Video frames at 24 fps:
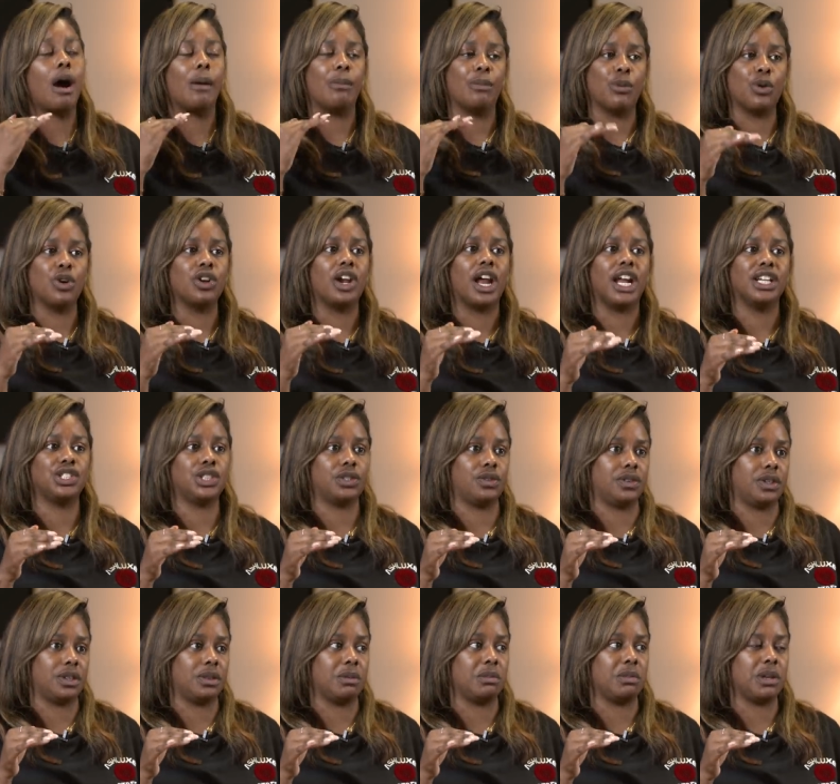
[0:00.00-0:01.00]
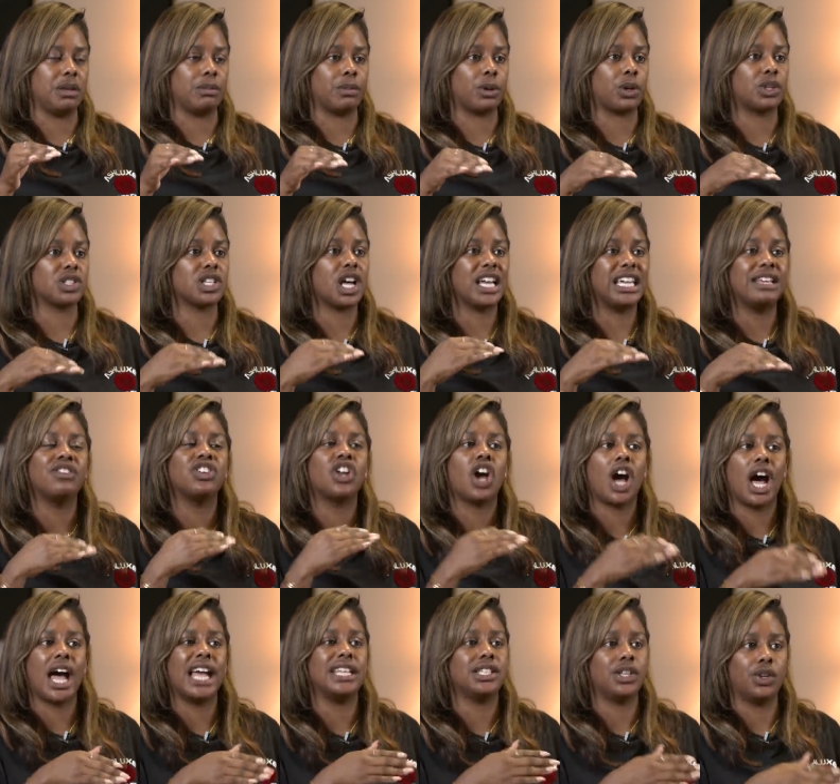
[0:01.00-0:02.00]
are more Nigerian than me because even
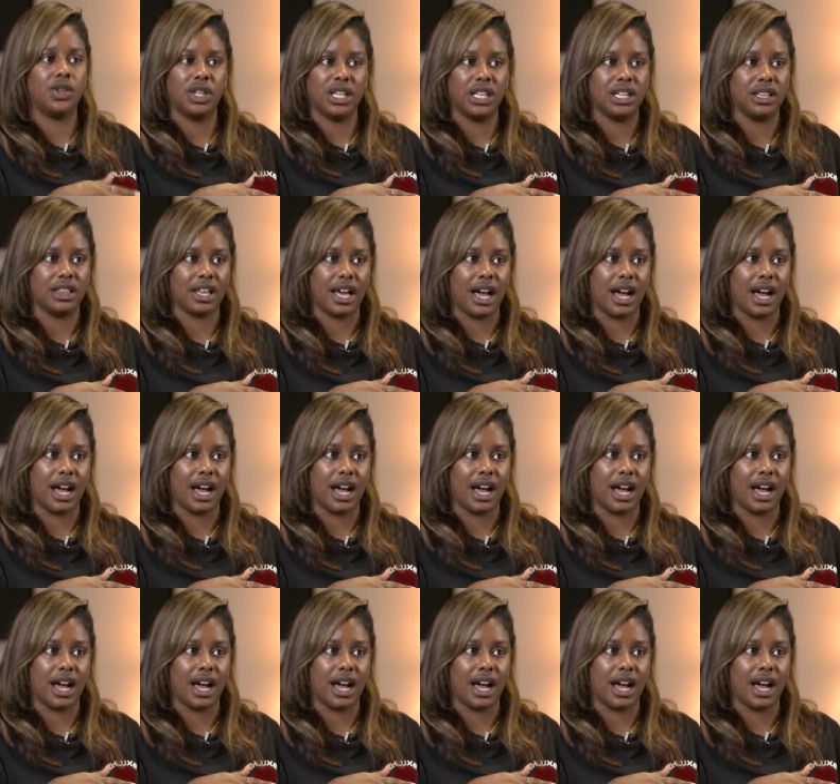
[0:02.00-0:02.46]
I don't eat